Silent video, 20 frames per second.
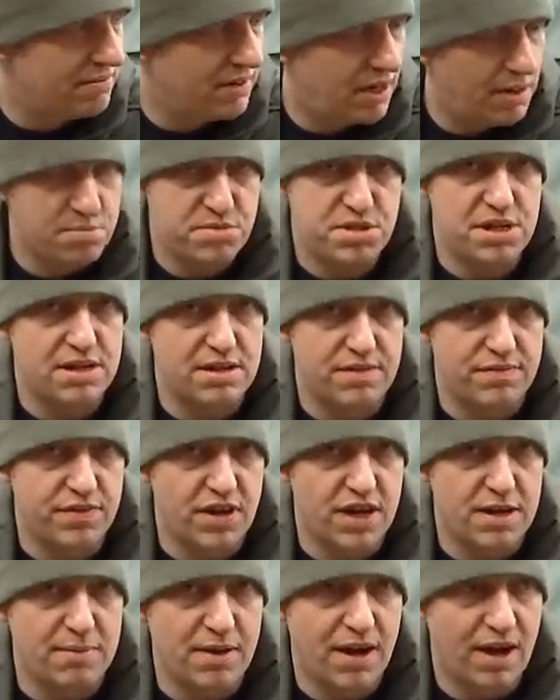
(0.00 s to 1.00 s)
I'm terra
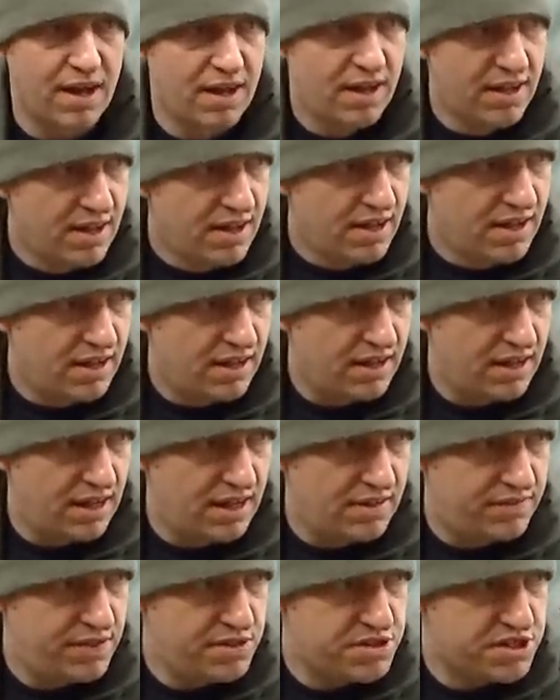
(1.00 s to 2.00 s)
firma. You know,
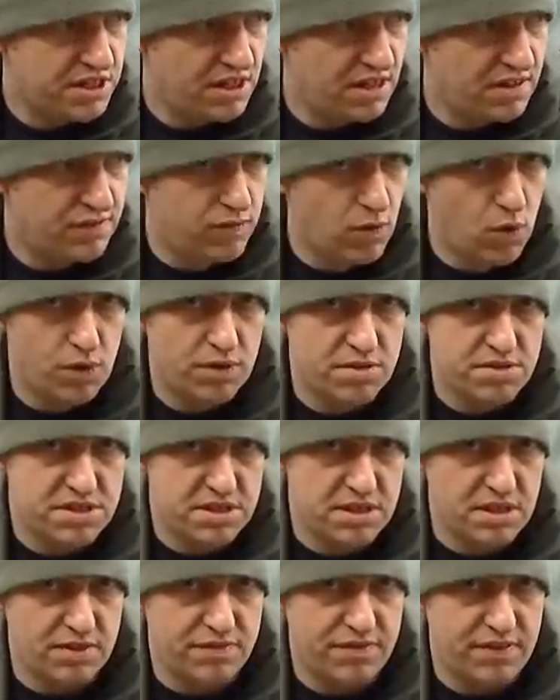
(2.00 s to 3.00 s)
if you stay off water and
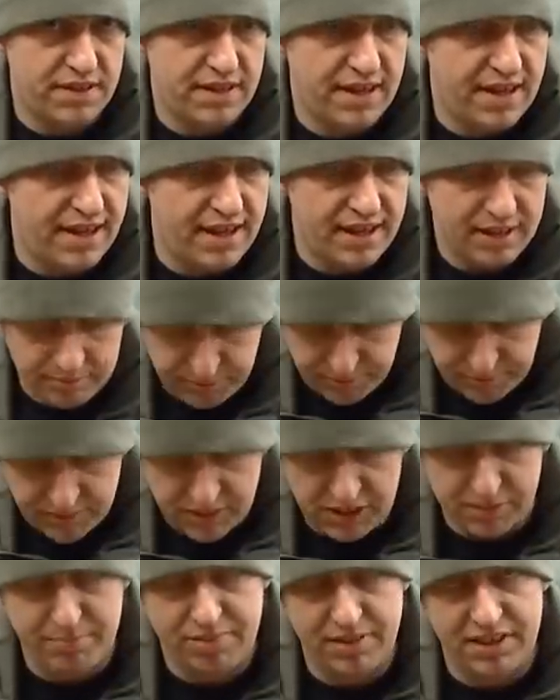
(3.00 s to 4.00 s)
stay off the air,
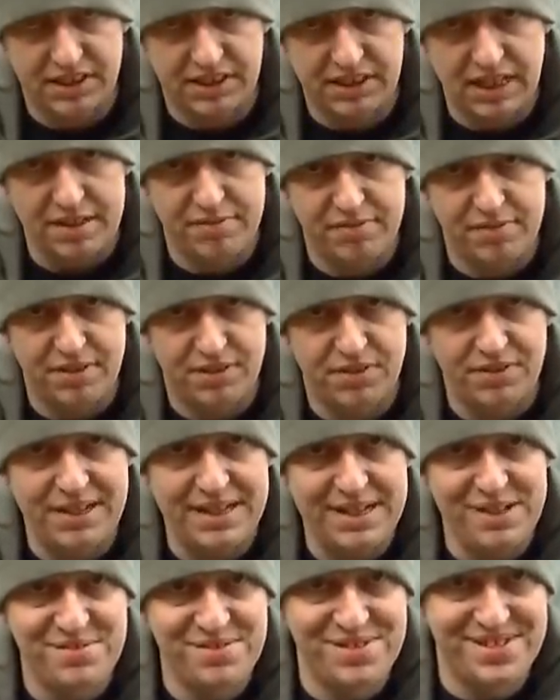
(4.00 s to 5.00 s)
you're pretty safe on the
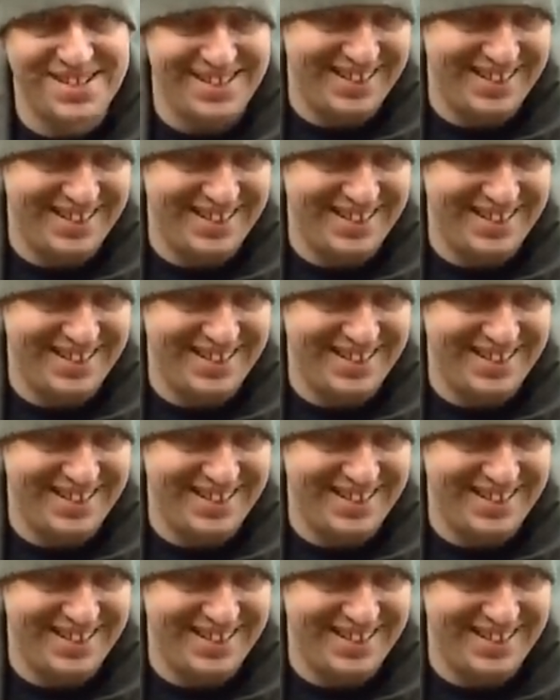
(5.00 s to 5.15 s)
ground.